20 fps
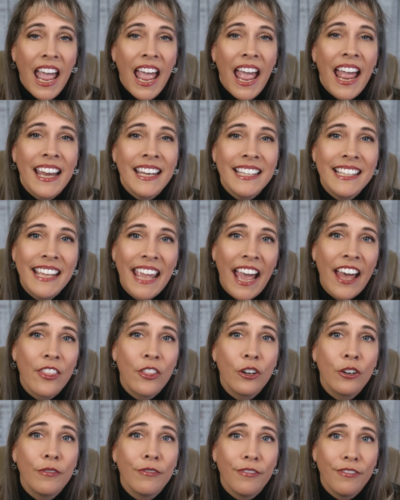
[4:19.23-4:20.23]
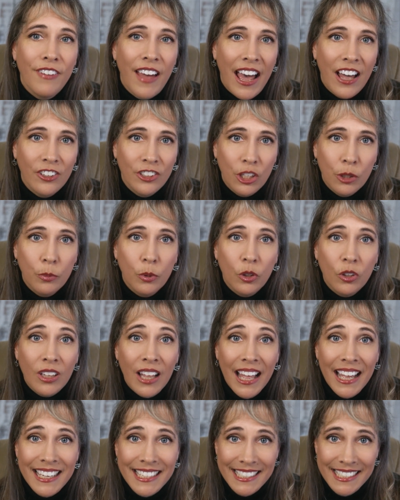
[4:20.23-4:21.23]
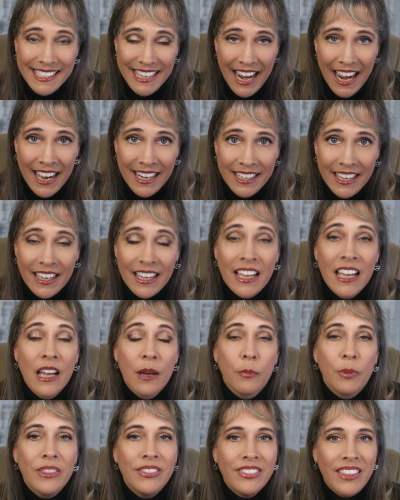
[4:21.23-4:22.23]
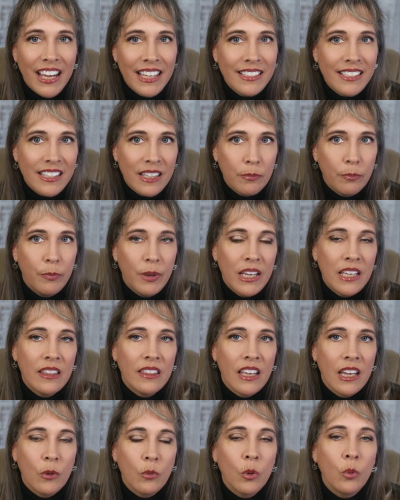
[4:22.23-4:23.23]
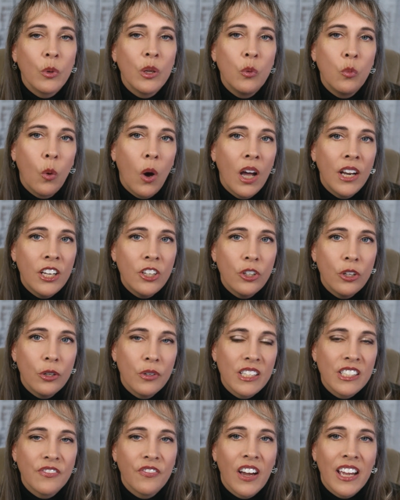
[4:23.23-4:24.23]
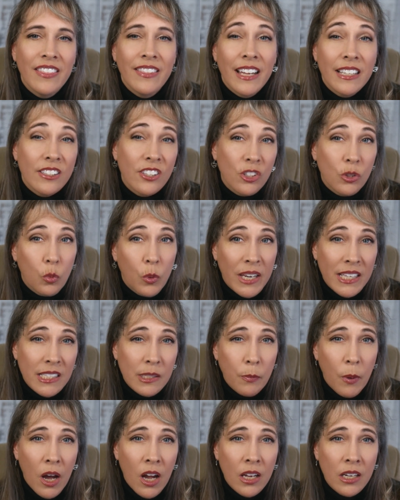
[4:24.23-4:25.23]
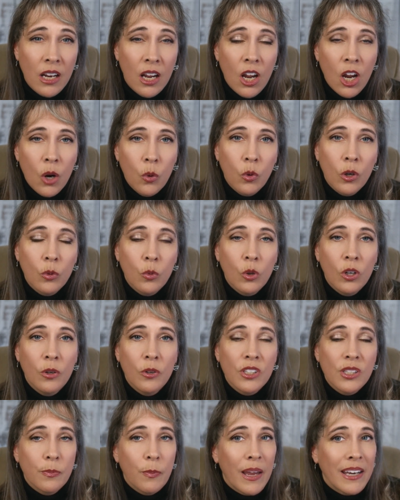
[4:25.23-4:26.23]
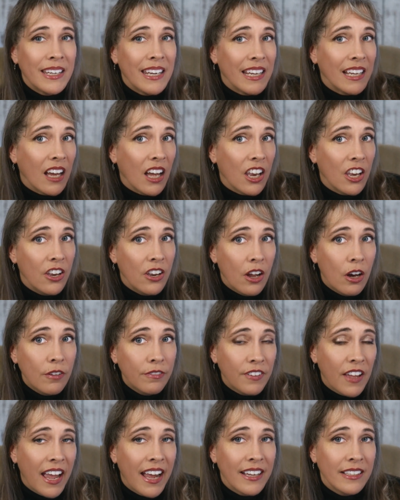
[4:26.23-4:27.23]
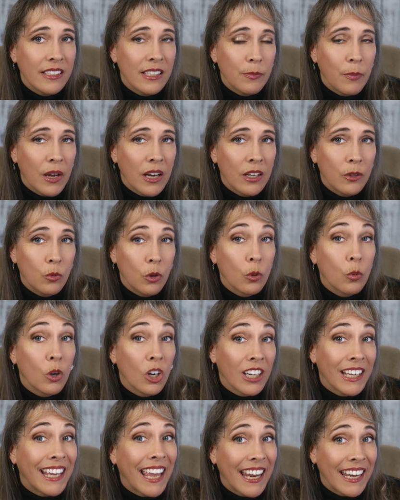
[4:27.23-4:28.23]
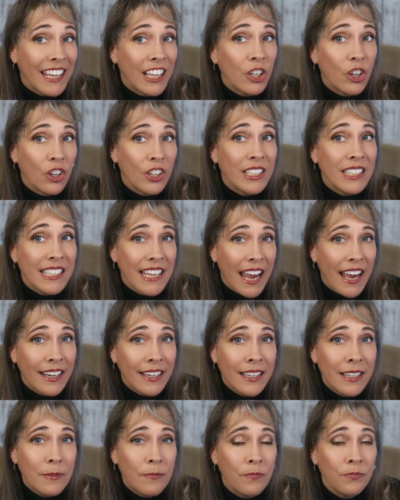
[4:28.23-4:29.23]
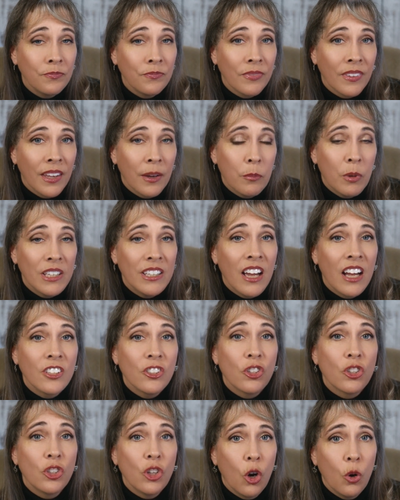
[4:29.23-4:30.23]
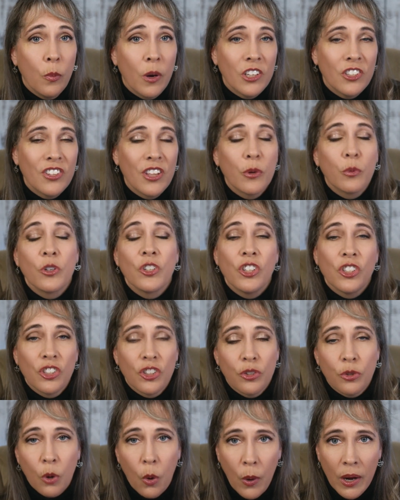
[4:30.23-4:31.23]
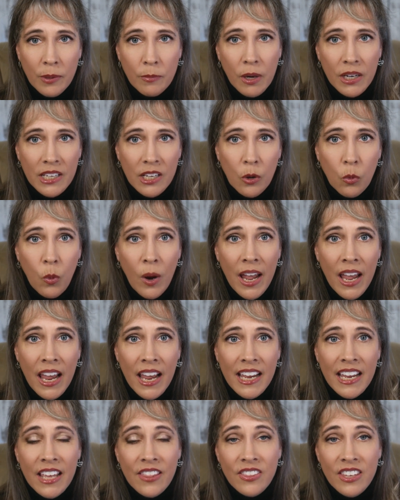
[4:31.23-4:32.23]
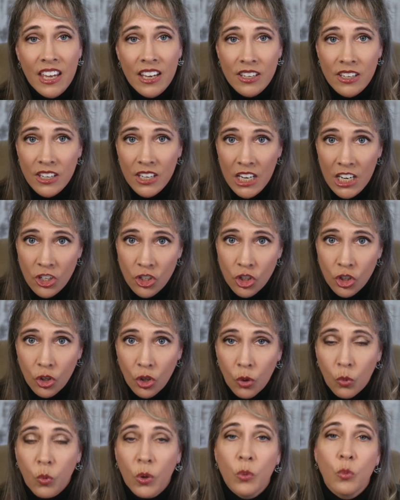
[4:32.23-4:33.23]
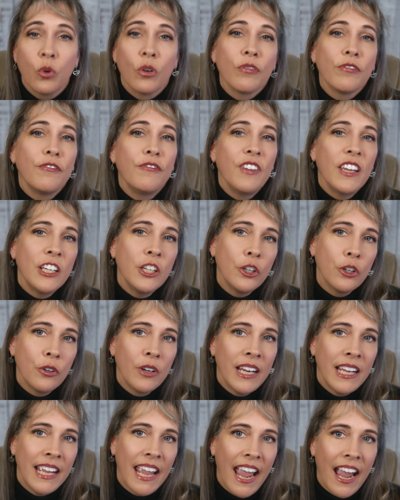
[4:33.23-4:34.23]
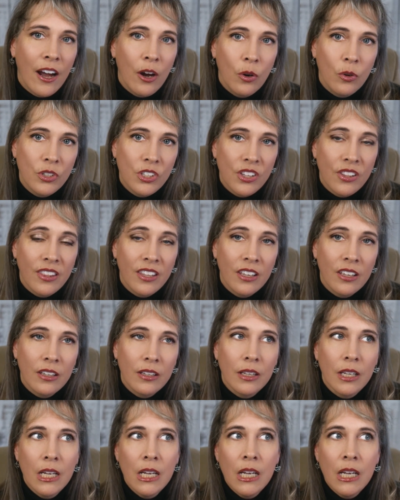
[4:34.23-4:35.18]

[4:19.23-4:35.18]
and gather valuable data. But that's the big thing. What we want to do is find that sweet spot where we're spending enough ad spend, where we're getting good data, but not so much that we're just throwing money away in the initial when we're figuring out the